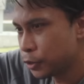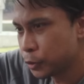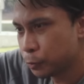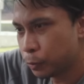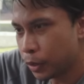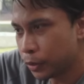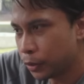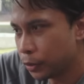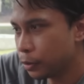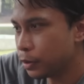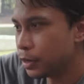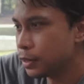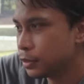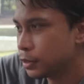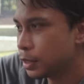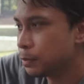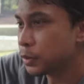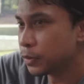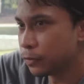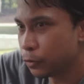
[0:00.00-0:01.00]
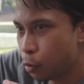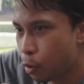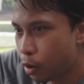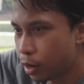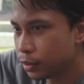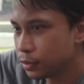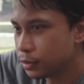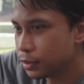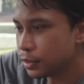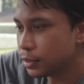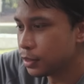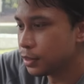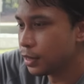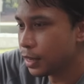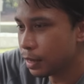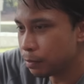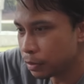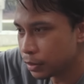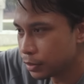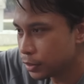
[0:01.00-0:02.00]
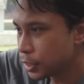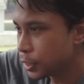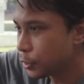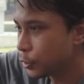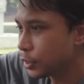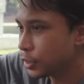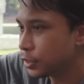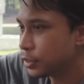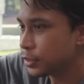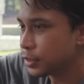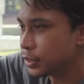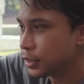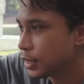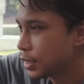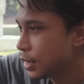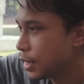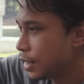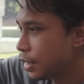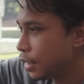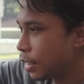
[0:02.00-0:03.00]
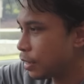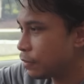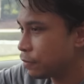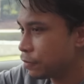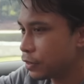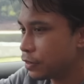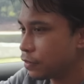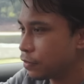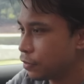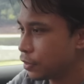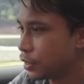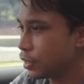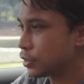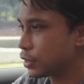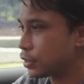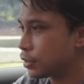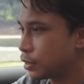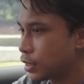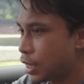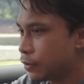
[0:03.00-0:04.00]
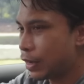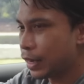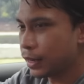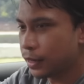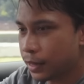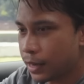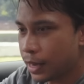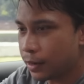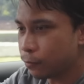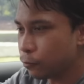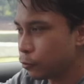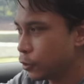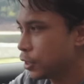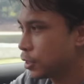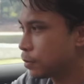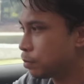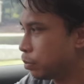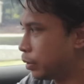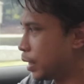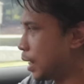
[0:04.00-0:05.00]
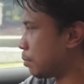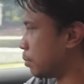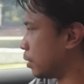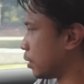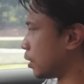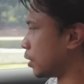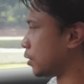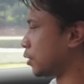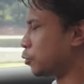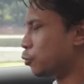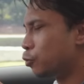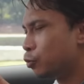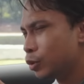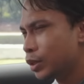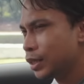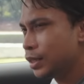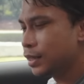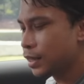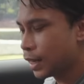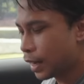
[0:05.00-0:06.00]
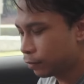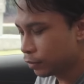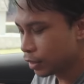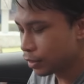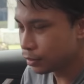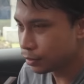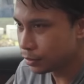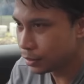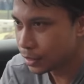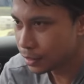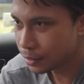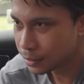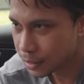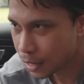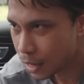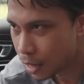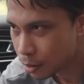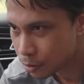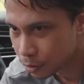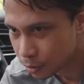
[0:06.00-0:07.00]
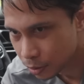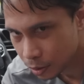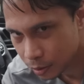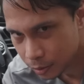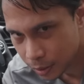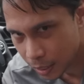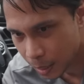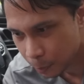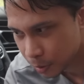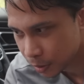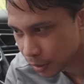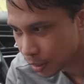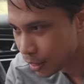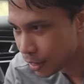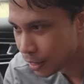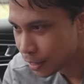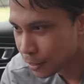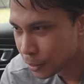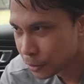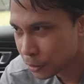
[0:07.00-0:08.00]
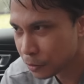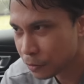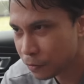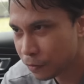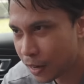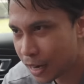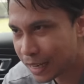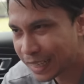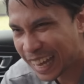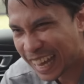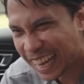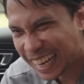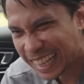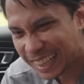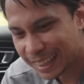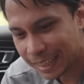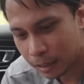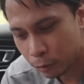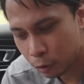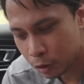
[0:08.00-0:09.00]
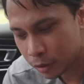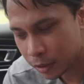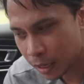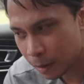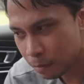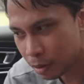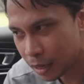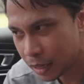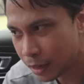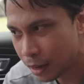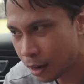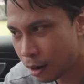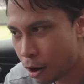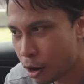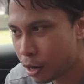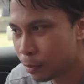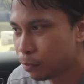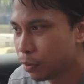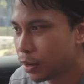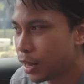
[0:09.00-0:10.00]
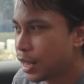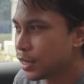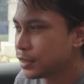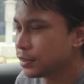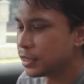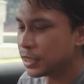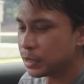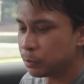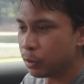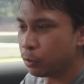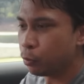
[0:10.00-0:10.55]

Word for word: Elsewhere though, in terms of quality and materials and fit and finish itself, I can't really complain because you really have to dig down to the depths to find anything resembling hard plastics.